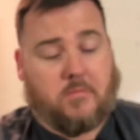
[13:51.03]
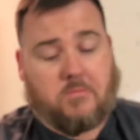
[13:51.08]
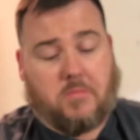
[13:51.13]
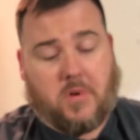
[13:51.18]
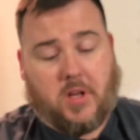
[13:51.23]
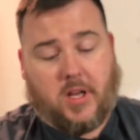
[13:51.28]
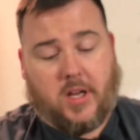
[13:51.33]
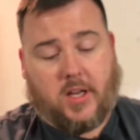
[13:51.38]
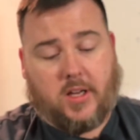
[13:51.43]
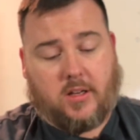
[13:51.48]

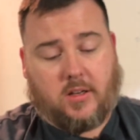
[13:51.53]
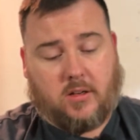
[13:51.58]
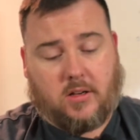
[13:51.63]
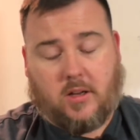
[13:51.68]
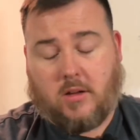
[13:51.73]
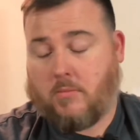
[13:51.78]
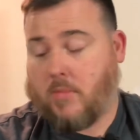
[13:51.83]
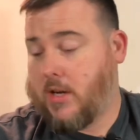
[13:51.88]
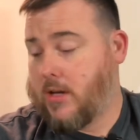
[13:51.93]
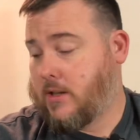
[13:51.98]
Might
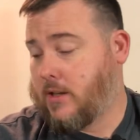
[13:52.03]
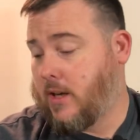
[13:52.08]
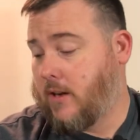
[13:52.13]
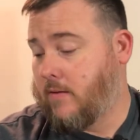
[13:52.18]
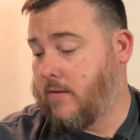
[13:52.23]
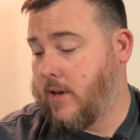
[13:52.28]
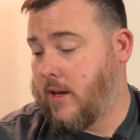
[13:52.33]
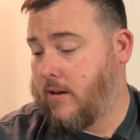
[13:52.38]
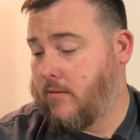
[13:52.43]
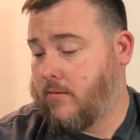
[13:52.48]
I might
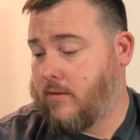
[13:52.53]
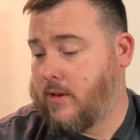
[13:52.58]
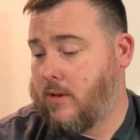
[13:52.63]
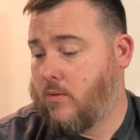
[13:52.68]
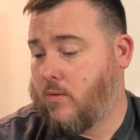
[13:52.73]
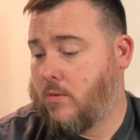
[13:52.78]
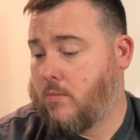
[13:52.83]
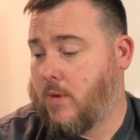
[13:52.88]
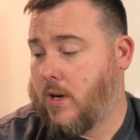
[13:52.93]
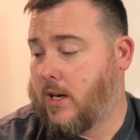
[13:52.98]
save that.
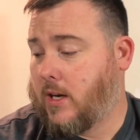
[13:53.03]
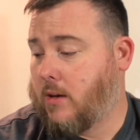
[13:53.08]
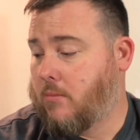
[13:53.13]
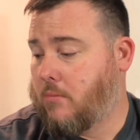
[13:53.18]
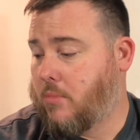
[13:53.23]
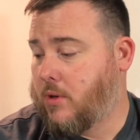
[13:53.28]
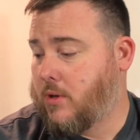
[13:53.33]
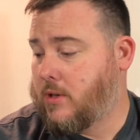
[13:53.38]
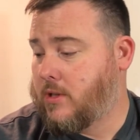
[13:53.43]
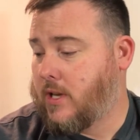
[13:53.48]
That one might
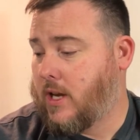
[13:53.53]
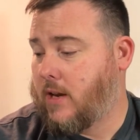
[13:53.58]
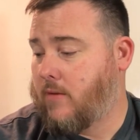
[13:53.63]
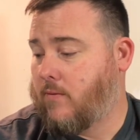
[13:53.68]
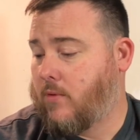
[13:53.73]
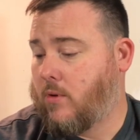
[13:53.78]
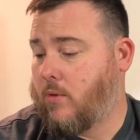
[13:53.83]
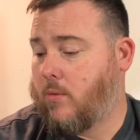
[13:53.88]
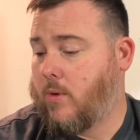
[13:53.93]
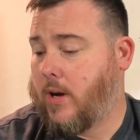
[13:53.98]
get put aside
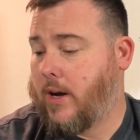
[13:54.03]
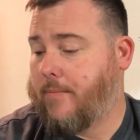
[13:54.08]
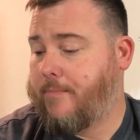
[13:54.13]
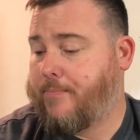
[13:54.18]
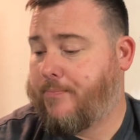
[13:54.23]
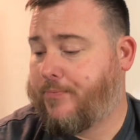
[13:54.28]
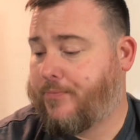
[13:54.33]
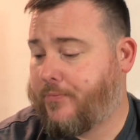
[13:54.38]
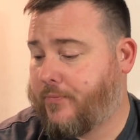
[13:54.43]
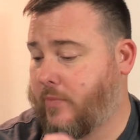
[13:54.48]
for a while.
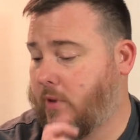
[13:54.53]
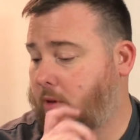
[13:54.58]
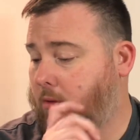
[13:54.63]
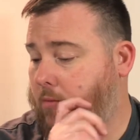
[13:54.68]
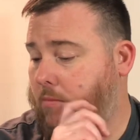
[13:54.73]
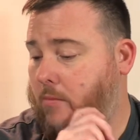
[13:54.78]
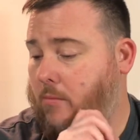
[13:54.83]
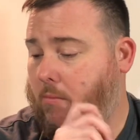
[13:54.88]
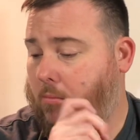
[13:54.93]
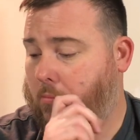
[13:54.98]

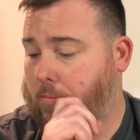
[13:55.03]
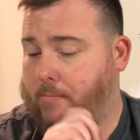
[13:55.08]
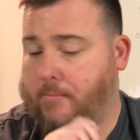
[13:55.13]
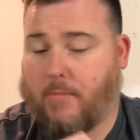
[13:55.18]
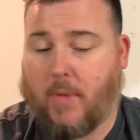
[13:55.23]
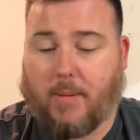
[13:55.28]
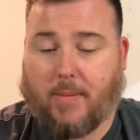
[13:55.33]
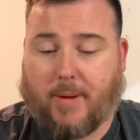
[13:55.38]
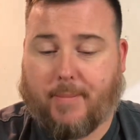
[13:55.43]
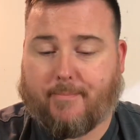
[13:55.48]

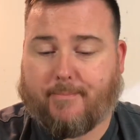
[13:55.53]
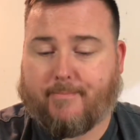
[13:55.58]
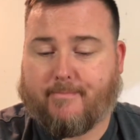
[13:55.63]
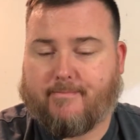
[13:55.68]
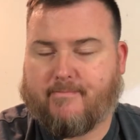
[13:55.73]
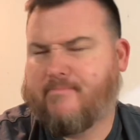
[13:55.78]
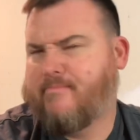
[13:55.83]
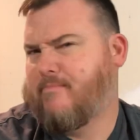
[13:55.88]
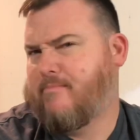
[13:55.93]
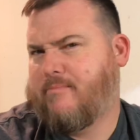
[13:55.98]
Maybe.
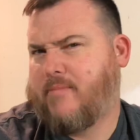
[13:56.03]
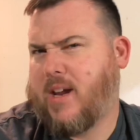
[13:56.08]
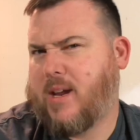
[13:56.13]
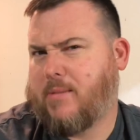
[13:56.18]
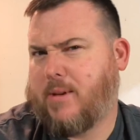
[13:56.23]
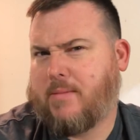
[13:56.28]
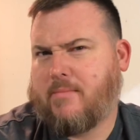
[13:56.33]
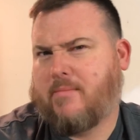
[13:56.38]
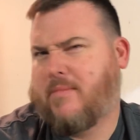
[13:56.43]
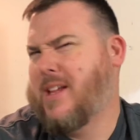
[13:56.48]

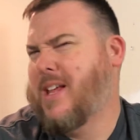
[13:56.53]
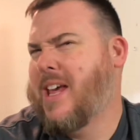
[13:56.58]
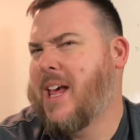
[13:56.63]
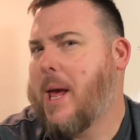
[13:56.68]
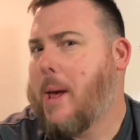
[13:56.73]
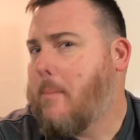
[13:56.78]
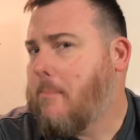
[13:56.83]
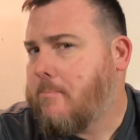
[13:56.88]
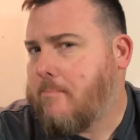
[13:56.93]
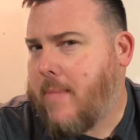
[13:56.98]
Maybe.
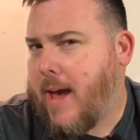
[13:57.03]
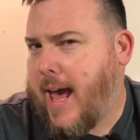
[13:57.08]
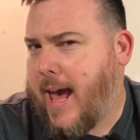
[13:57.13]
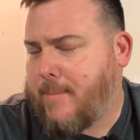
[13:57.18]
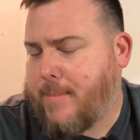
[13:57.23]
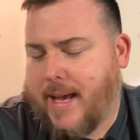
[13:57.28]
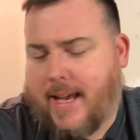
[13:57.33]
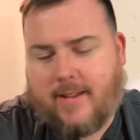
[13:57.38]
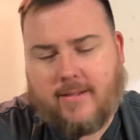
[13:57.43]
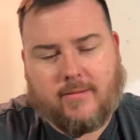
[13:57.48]

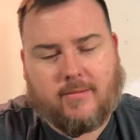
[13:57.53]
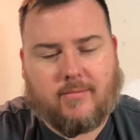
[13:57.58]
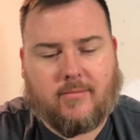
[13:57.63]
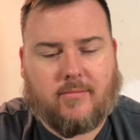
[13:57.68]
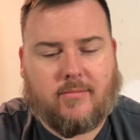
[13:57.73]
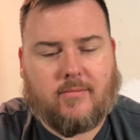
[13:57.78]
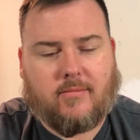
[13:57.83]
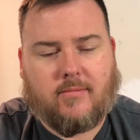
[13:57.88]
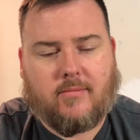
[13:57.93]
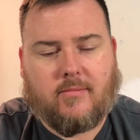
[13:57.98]
Maybe.
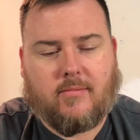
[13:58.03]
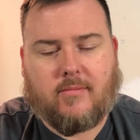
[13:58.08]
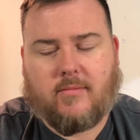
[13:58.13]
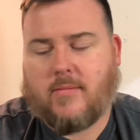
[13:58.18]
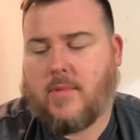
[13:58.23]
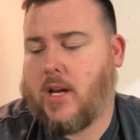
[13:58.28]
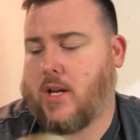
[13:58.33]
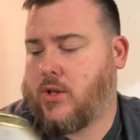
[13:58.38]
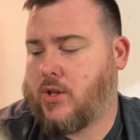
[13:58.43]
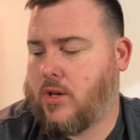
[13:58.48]

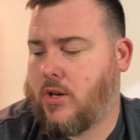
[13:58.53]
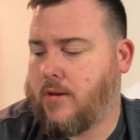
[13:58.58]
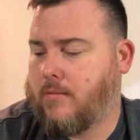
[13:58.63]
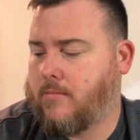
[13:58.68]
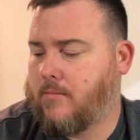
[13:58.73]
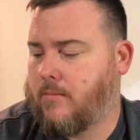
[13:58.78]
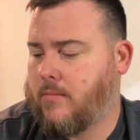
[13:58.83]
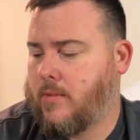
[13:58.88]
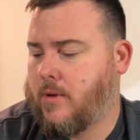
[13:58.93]
Not sure.